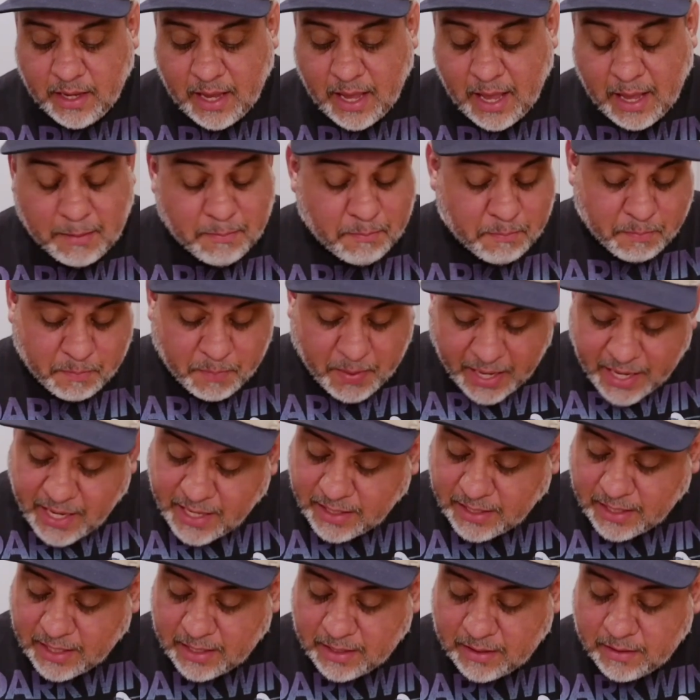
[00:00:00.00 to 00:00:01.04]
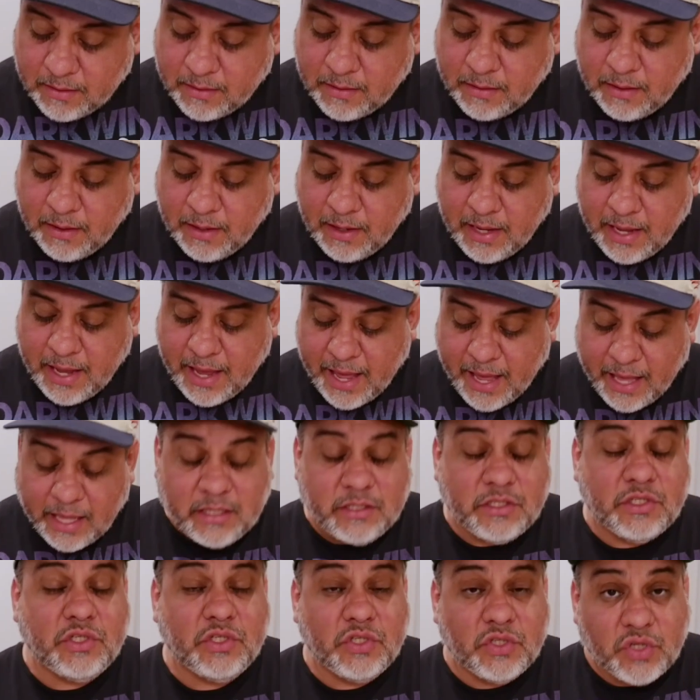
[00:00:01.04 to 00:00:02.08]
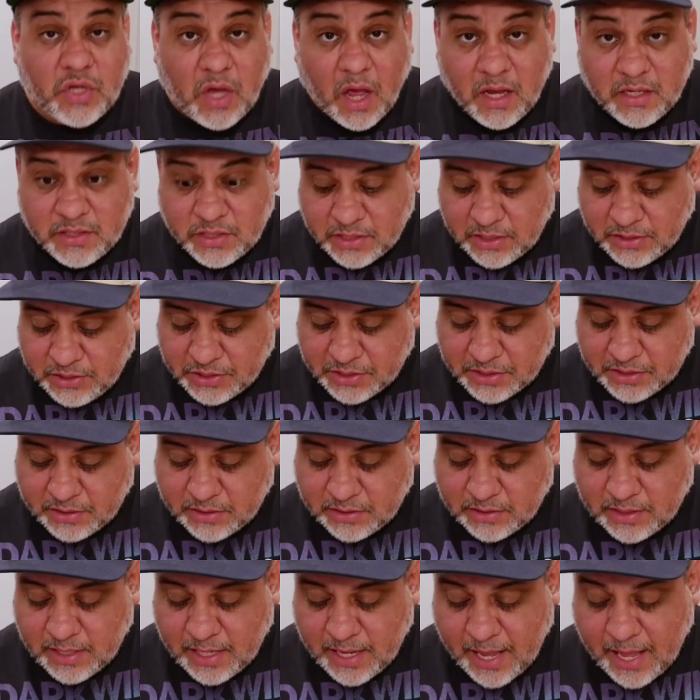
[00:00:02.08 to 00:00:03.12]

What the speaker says: and bacon and sausages,